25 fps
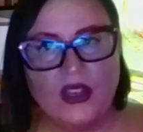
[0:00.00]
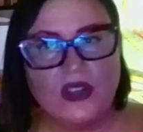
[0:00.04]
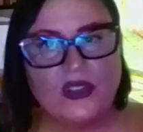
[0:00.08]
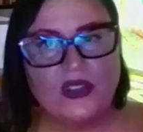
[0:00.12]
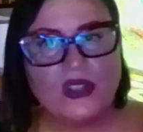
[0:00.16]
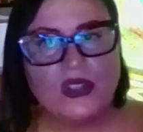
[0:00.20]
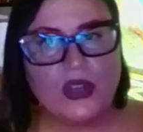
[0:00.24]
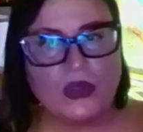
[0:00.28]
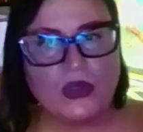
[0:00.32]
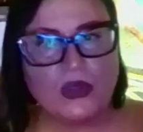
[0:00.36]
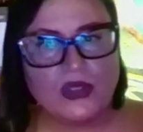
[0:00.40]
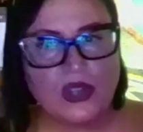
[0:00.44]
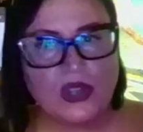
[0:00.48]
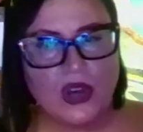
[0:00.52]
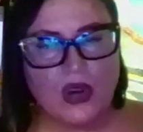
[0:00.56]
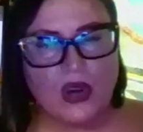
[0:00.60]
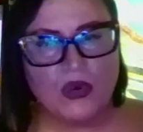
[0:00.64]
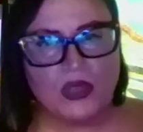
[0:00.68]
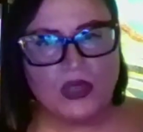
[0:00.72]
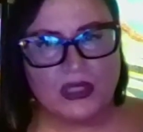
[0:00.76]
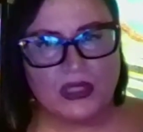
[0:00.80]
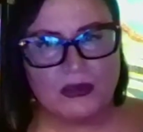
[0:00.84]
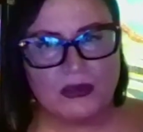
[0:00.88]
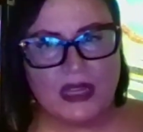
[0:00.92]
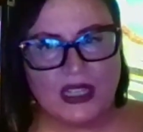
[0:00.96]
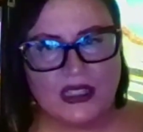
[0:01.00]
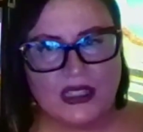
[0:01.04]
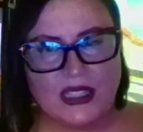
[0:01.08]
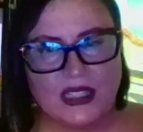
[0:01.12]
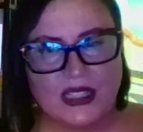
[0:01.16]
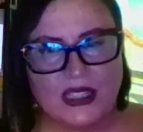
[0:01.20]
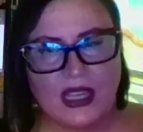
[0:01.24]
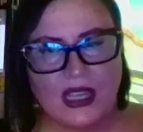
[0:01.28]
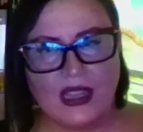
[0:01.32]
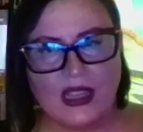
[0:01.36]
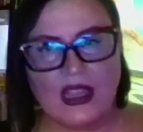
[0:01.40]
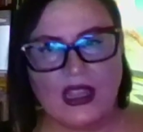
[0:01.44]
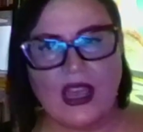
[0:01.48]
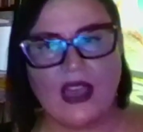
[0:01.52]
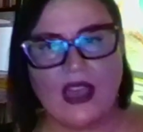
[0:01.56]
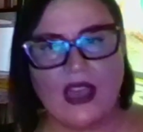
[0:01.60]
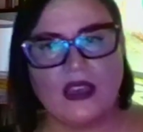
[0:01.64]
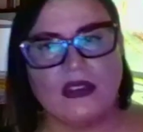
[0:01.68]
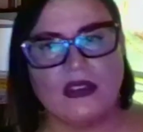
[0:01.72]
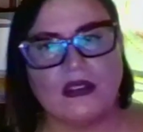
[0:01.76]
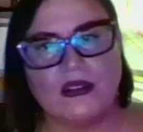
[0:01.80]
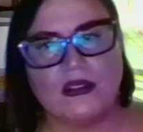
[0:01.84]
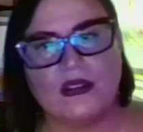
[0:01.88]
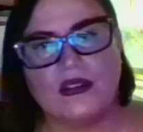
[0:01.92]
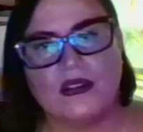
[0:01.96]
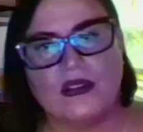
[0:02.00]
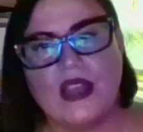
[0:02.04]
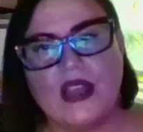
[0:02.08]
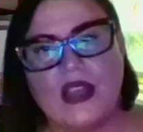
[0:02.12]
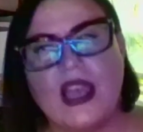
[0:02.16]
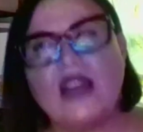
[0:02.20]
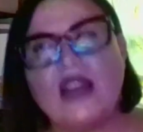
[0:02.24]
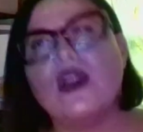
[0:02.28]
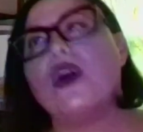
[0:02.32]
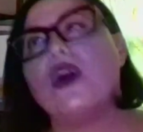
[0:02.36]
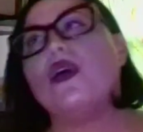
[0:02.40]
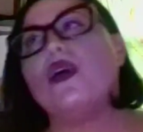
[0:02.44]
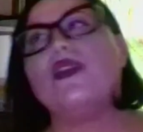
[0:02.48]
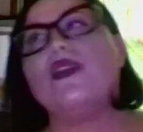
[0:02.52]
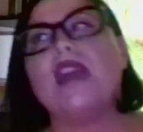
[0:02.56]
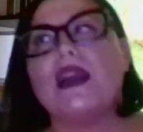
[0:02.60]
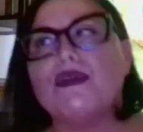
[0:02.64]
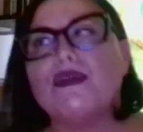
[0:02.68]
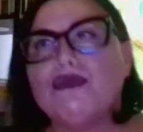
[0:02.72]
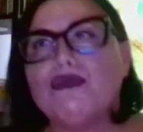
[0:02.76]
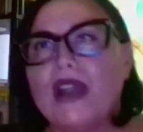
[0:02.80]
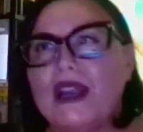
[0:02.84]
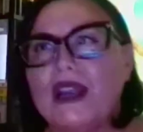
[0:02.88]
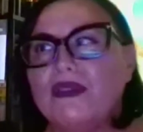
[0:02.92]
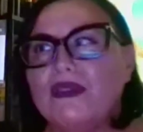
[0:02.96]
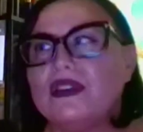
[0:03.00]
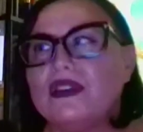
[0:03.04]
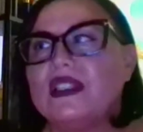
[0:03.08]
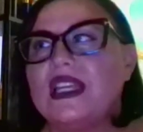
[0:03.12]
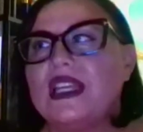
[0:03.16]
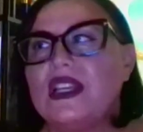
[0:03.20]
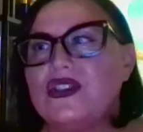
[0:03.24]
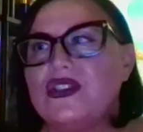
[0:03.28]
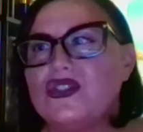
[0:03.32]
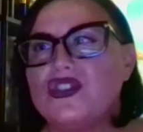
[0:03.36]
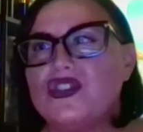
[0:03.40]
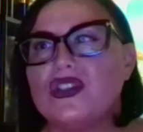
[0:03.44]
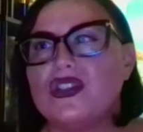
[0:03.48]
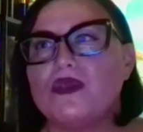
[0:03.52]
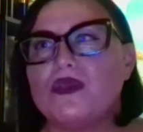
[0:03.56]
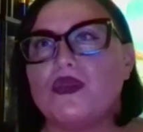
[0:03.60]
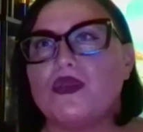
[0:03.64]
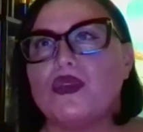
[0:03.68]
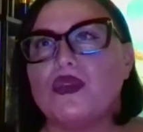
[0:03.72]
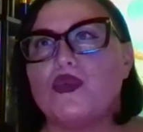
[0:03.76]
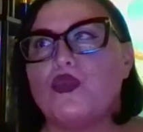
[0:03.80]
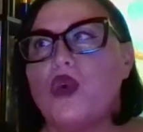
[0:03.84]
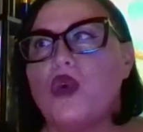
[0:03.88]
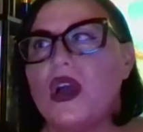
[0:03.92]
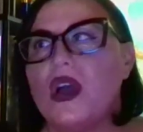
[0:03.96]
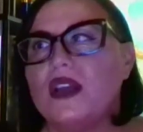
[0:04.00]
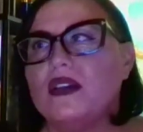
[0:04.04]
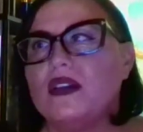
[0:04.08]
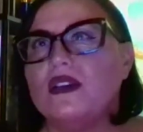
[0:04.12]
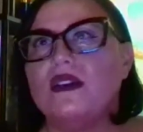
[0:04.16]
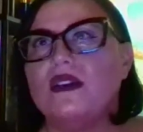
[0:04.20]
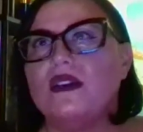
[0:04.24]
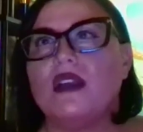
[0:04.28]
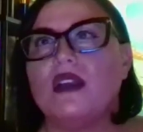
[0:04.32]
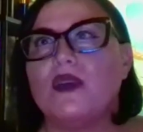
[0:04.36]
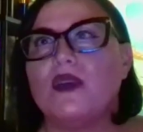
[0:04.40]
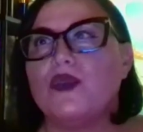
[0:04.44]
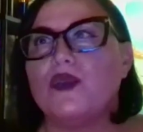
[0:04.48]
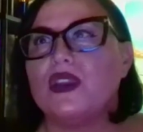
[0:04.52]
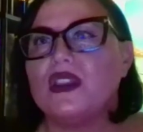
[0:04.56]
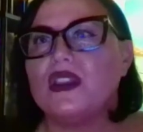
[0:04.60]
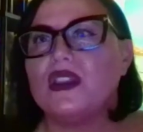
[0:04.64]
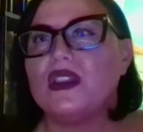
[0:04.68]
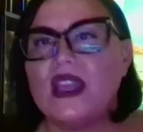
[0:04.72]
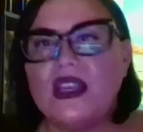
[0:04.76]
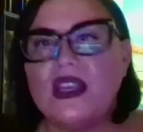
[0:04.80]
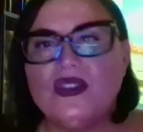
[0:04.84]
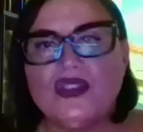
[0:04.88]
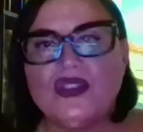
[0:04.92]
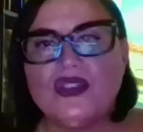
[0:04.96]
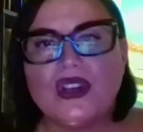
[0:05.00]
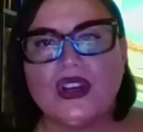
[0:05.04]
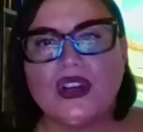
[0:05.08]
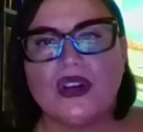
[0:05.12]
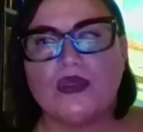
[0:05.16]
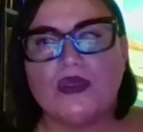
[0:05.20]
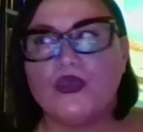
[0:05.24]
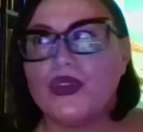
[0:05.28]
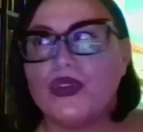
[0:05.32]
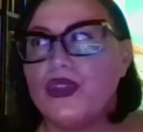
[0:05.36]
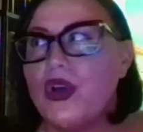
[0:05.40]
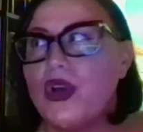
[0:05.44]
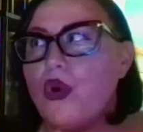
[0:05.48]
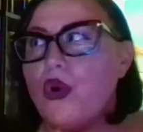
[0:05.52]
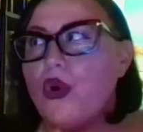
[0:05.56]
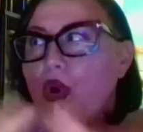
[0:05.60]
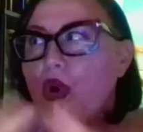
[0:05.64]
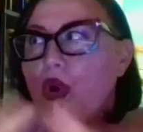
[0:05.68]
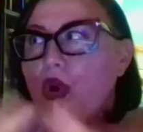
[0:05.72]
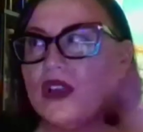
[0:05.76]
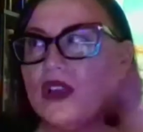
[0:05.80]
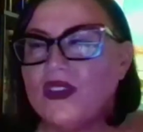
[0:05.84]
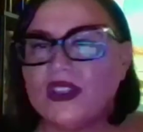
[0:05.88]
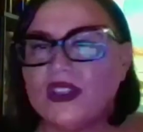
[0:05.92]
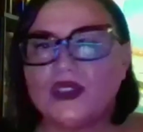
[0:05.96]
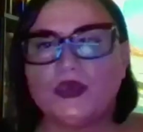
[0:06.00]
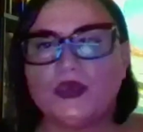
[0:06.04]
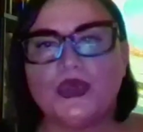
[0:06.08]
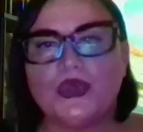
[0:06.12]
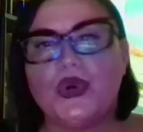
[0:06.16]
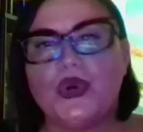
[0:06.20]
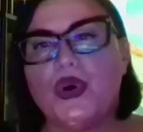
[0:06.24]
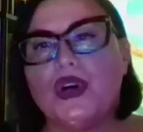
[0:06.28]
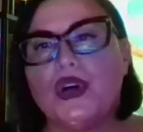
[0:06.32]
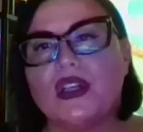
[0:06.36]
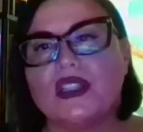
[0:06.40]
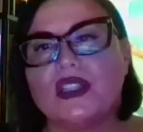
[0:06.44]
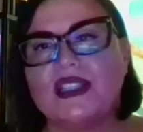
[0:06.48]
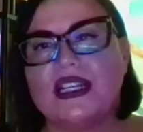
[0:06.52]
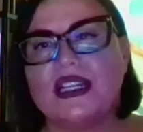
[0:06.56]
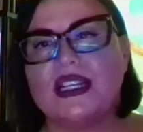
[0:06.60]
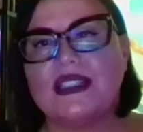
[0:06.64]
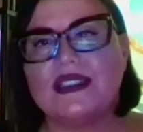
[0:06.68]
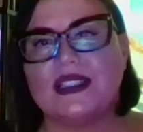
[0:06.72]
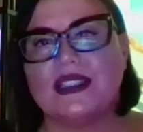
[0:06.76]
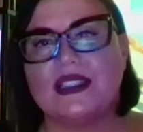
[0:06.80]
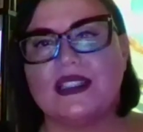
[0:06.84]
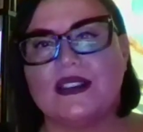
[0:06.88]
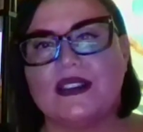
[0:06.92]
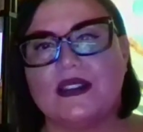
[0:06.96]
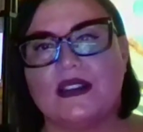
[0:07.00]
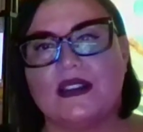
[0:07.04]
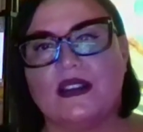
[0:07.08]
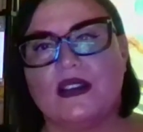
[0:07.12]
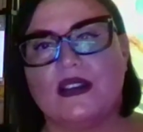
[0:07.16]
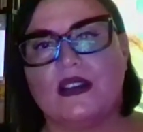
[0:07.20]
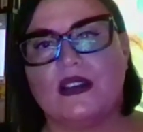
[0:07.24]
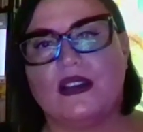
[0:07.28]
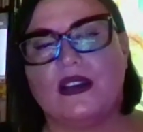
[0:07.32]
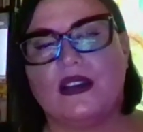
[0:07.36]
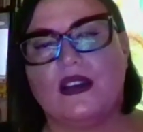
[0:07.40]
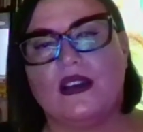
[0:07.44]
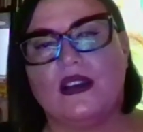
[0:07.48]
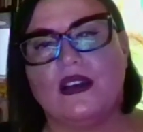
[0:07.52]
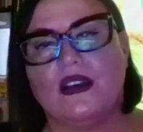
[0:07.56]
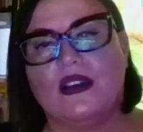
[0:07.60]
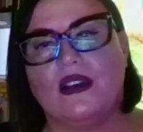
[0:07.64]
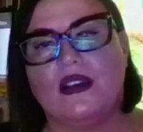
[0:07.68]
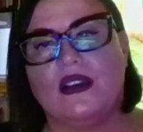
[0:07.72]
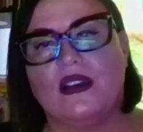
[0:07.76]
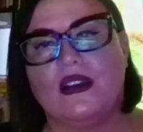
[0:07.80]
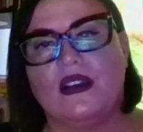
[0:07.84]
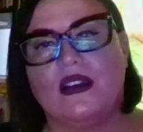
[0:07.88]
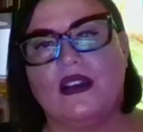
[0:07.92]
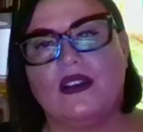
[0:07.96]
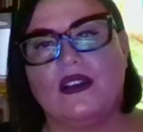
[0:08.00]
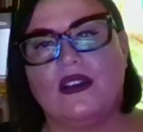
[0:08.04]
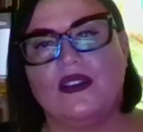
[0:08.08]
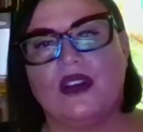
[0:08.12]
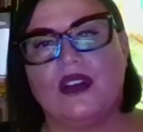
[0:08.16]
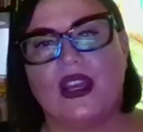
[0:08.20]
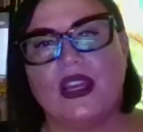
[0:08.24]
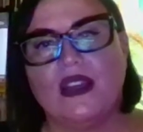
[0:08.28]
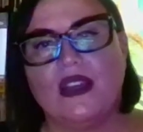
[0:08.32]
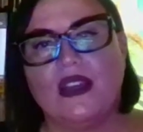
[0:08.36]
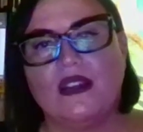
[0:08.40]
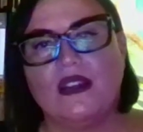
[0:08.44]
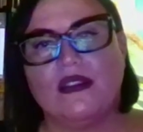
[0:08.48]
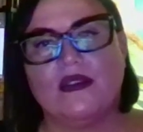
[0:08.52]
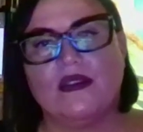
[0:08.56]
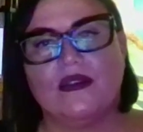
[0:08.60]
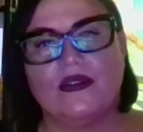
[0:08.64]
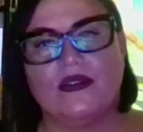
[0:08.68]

So it's always maintaining that. And that right relationship with one, with nature, with all of us, we're all connected, right?